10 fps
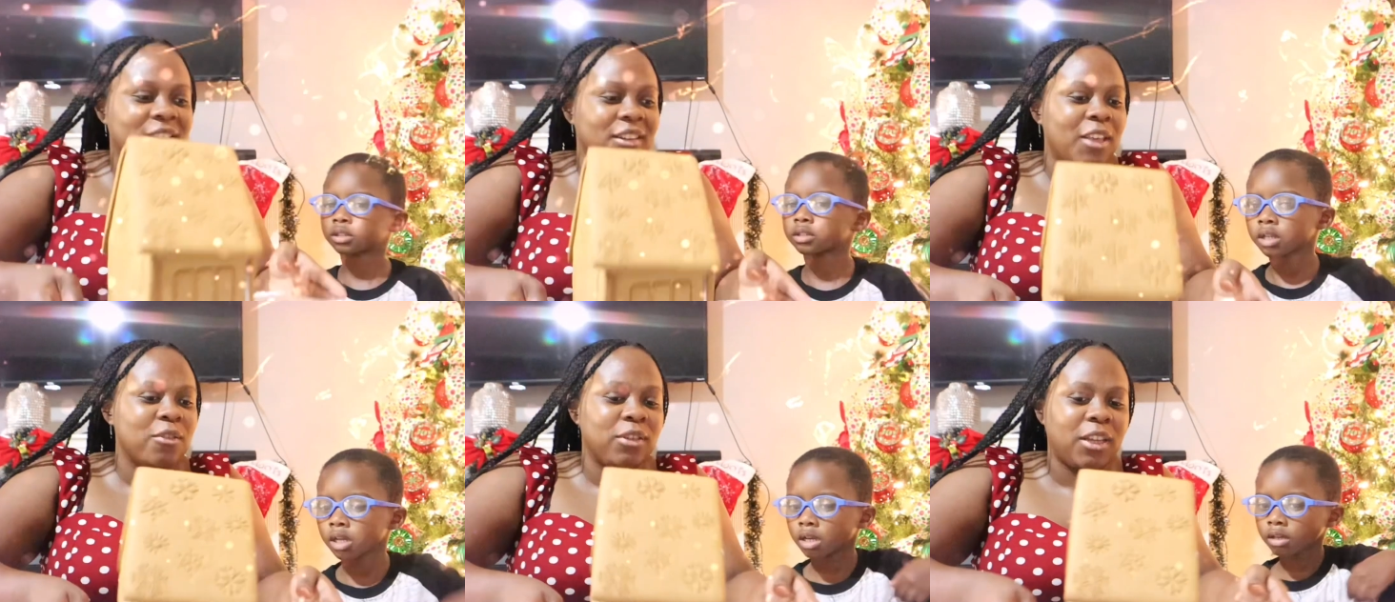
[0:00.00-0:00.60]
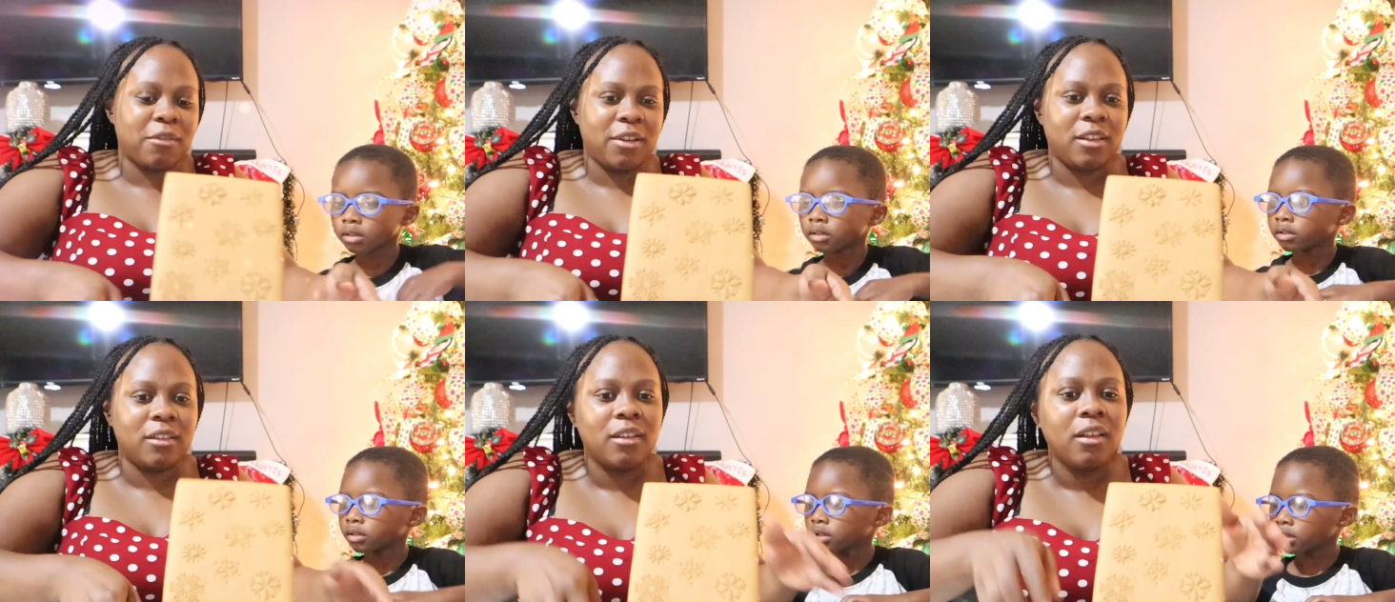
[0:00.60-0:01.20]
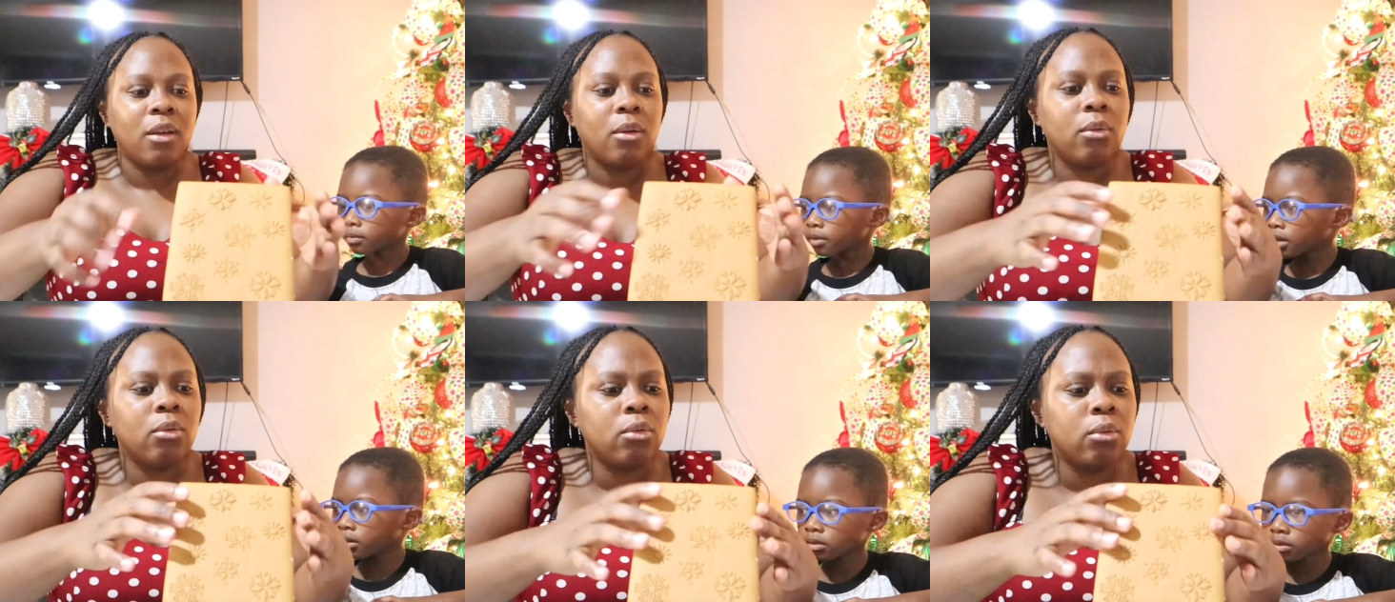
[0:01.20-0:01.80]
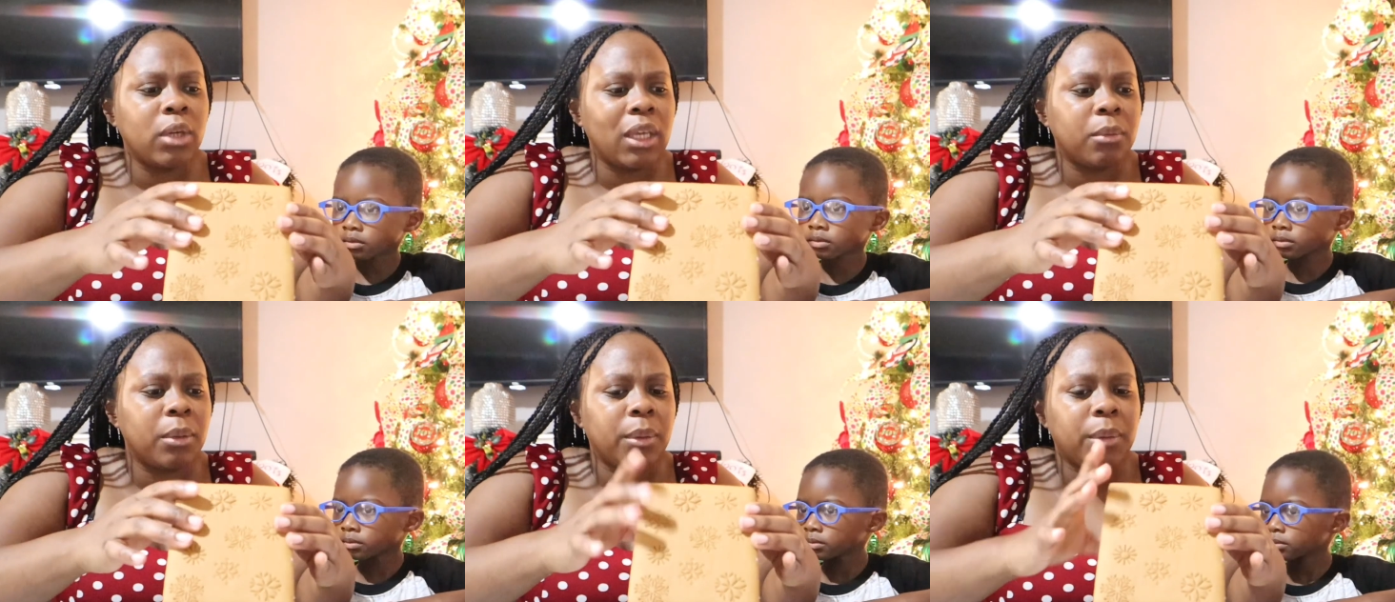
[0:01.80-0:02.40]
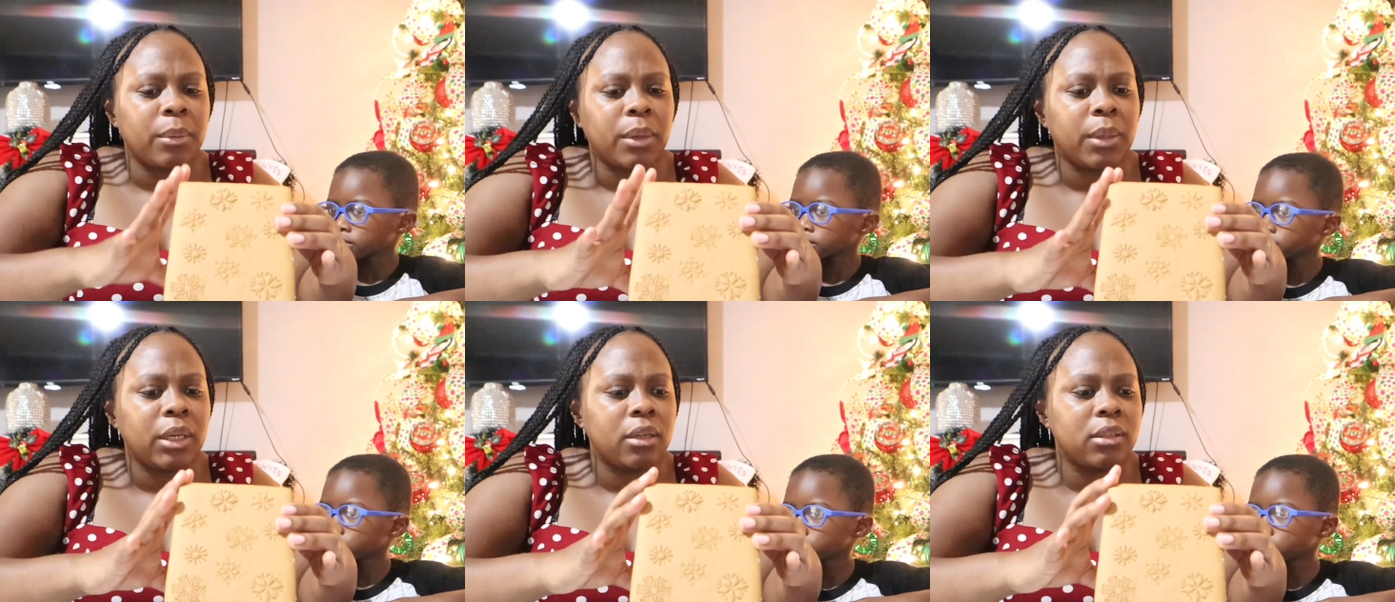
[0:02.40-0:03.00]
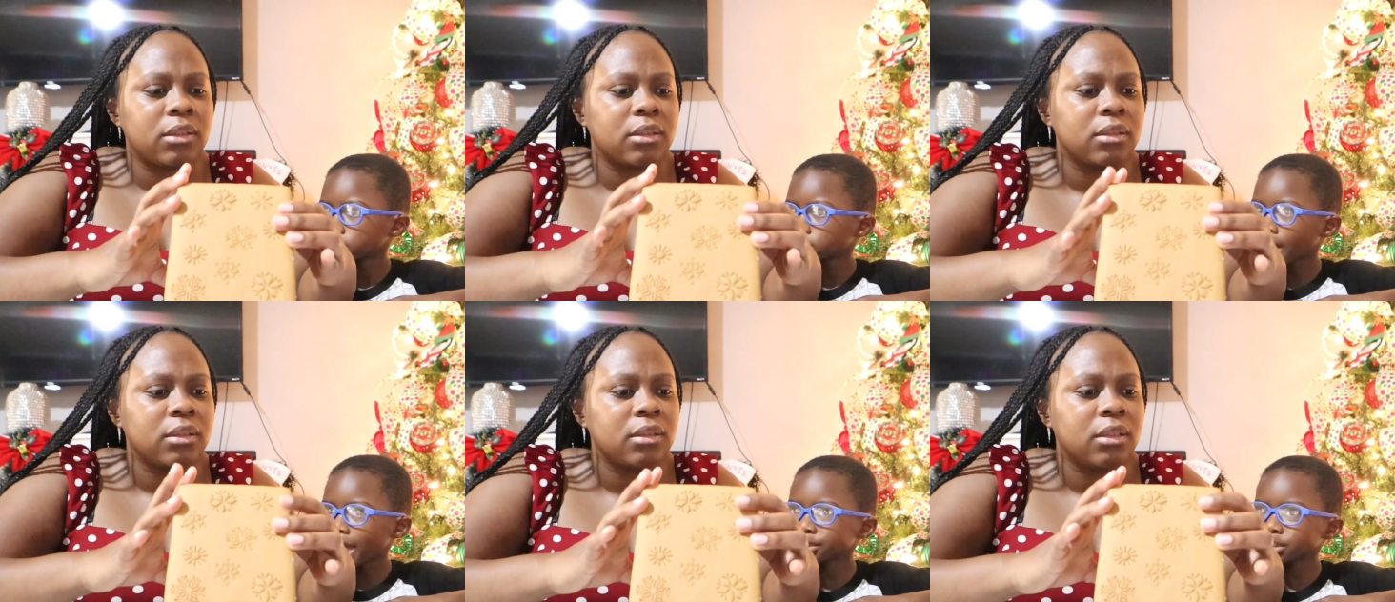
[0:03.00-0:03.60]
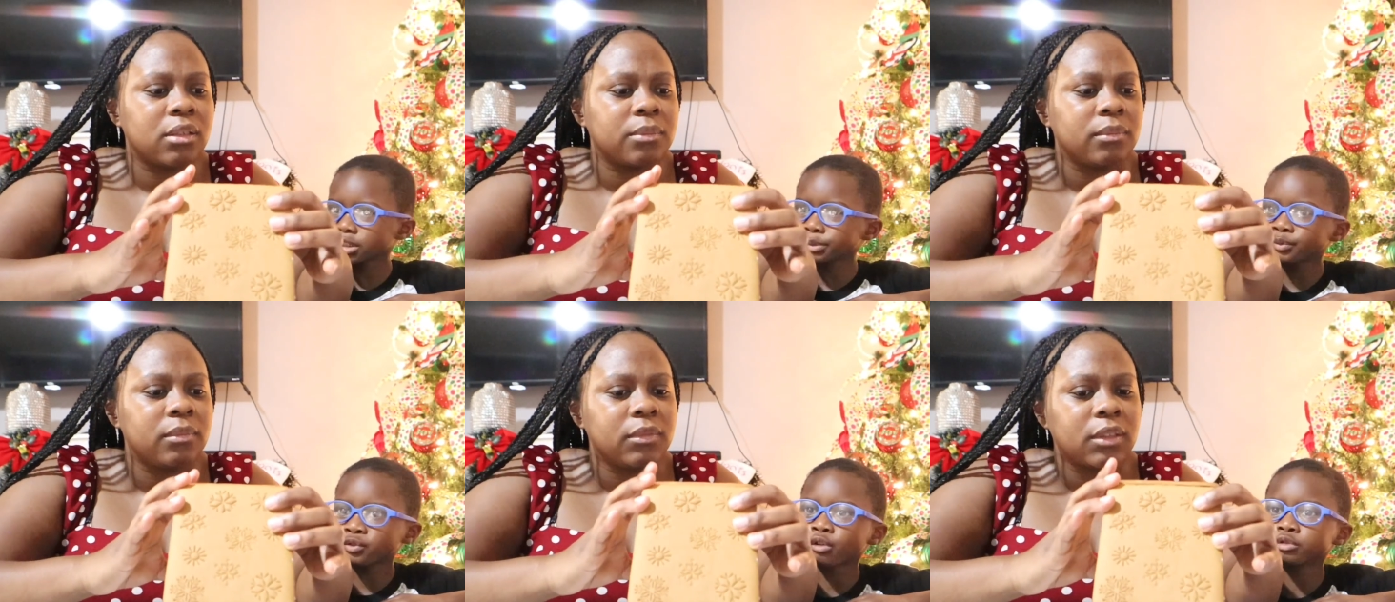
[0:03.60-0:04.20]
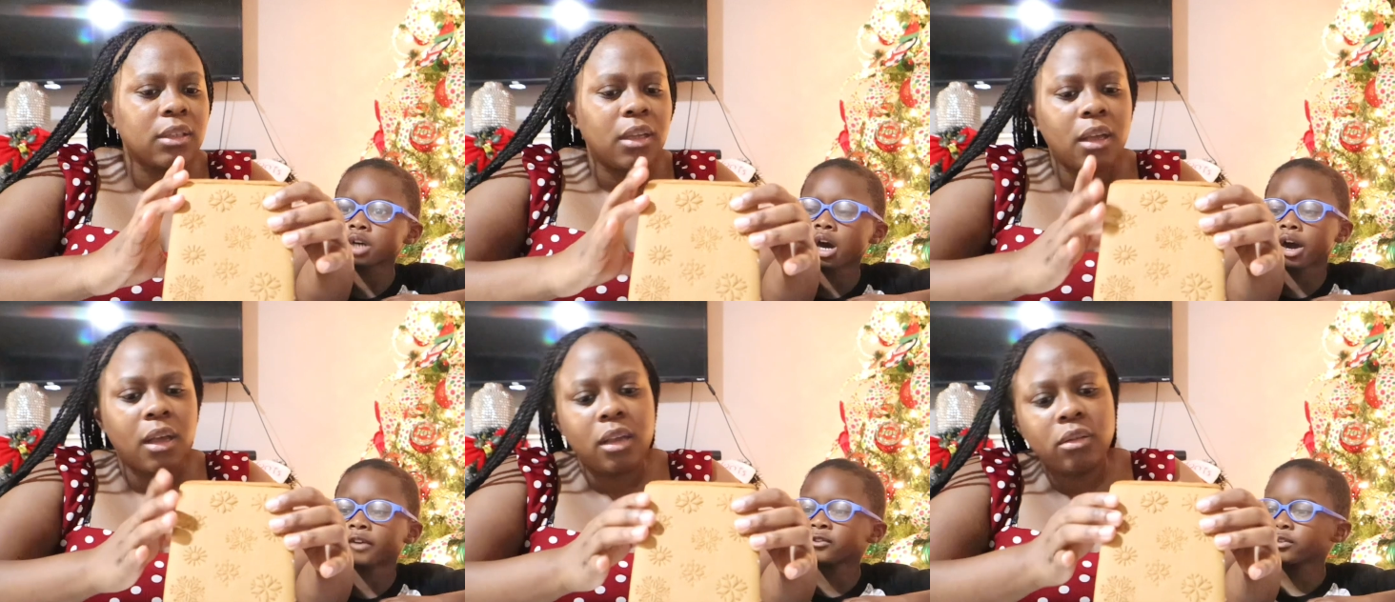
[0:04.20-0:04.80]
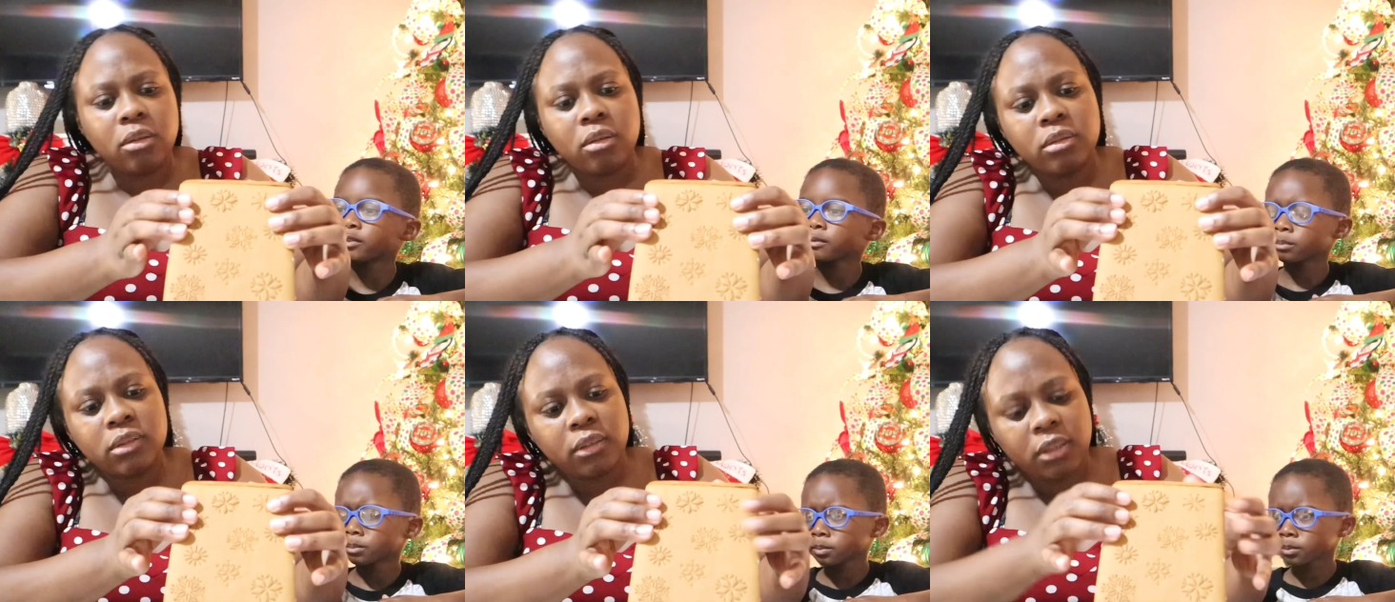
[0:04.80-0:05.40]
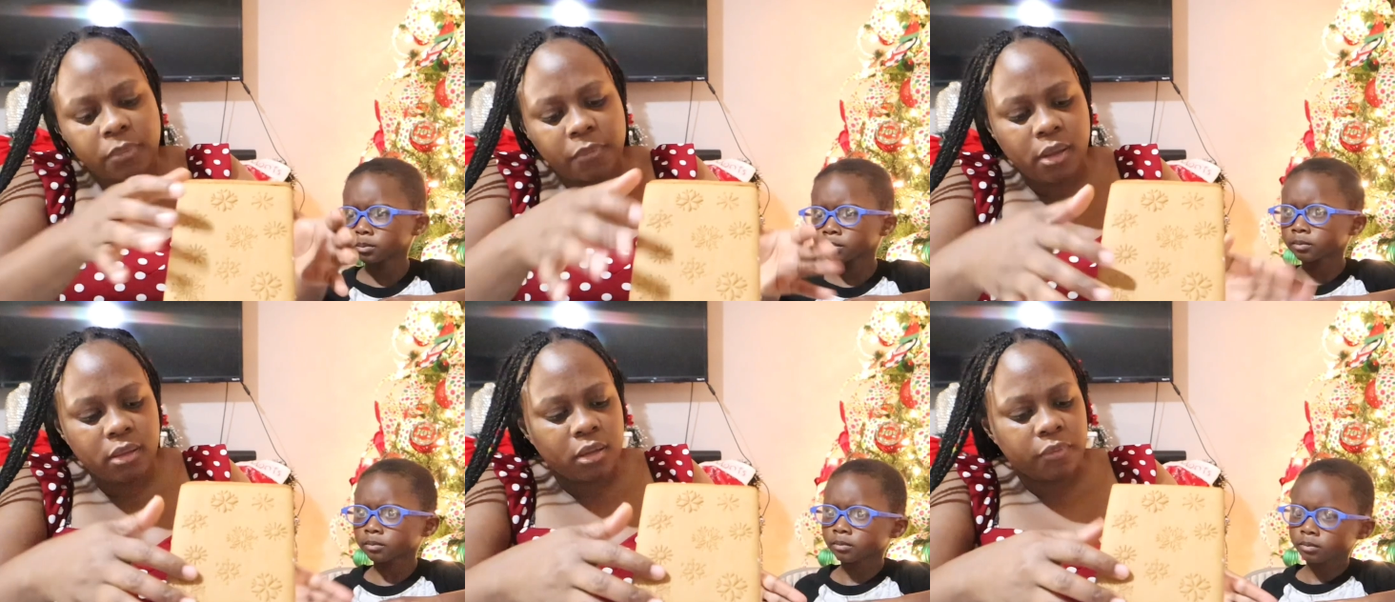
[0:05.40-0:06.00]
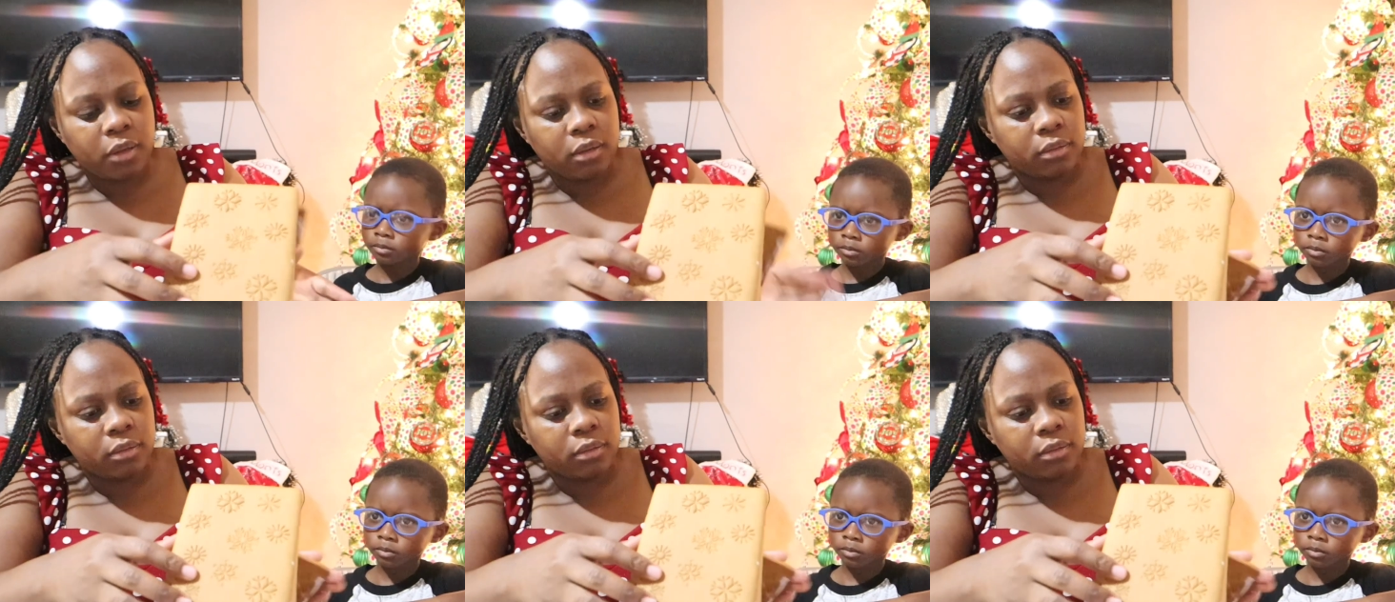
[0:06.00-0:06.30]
Speaker 1: So
Speaker 2: now you're gonna decorate it. Oh wait, wait, wait, wait, wait, wait, Donis.
Speaker 1: Why does it keep falling off? I know
Speaker 2: it's not keep falling off, y'all.